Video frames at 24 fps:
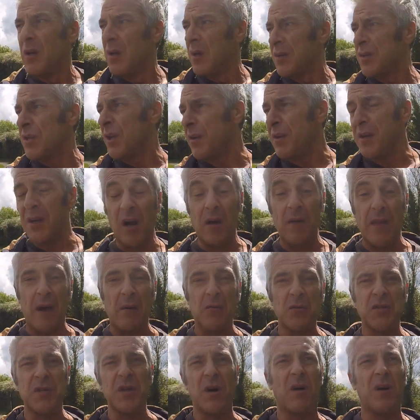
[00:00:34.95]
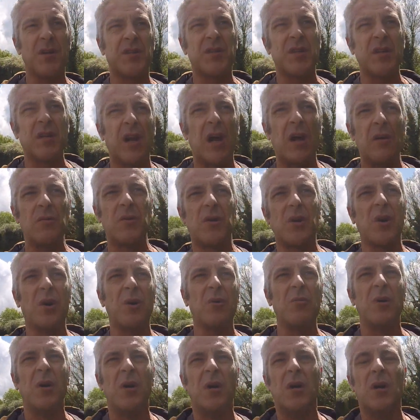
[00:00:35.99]
so you know that was nice and
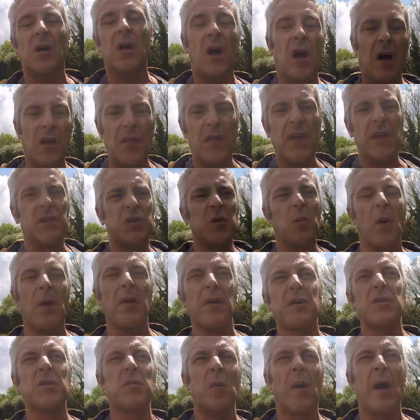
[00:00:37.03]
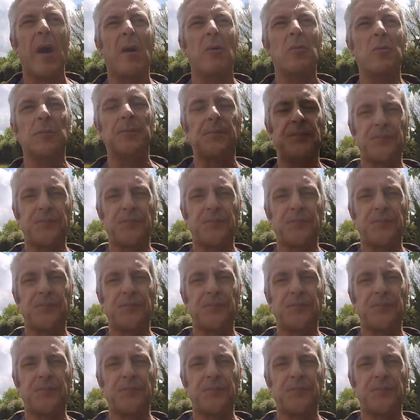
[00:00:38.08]
local. And this one as well,